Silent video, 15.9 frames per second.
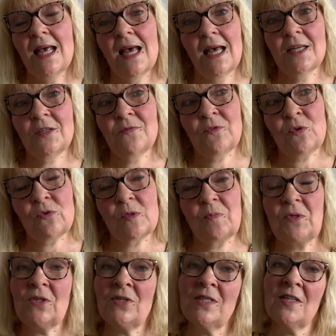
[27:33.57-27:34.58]
And of course,
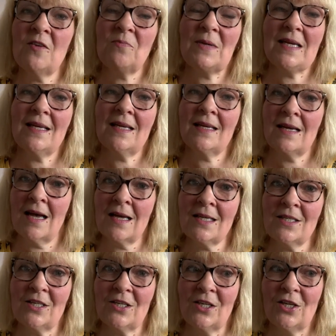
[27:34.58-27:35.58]
because they've been
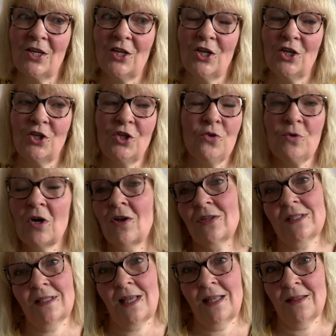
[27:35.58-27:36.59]
cut, you can't
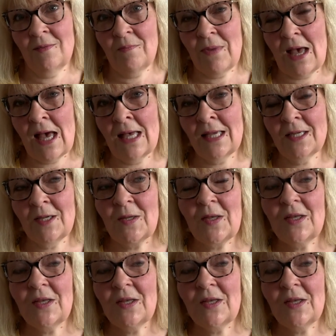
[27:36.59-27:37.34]
send them back.